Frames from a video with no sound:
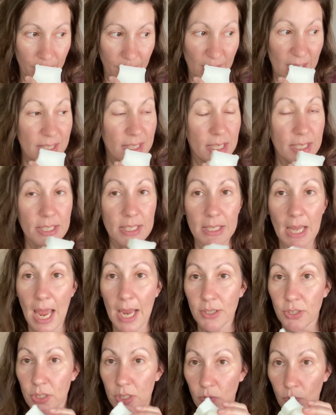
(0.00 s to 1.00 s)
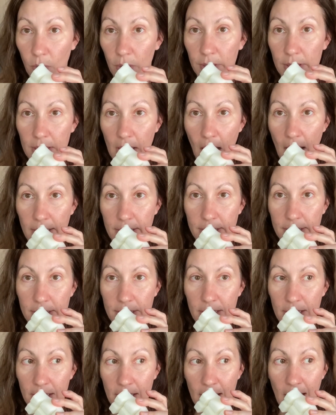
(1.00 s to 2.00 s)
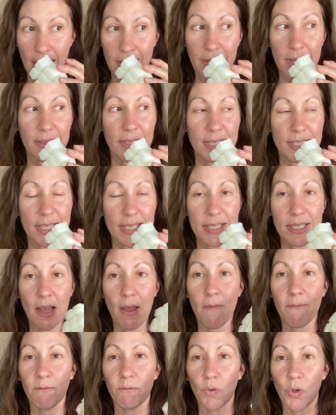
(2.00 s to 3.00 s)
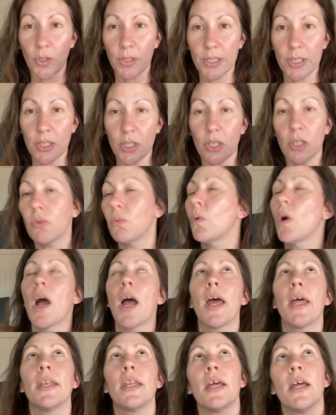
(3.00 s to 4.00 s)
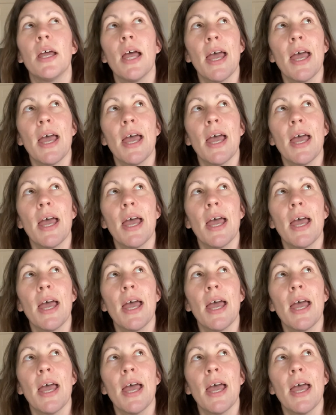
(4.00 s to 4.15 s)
This is actually really nice. I think this is a really good one.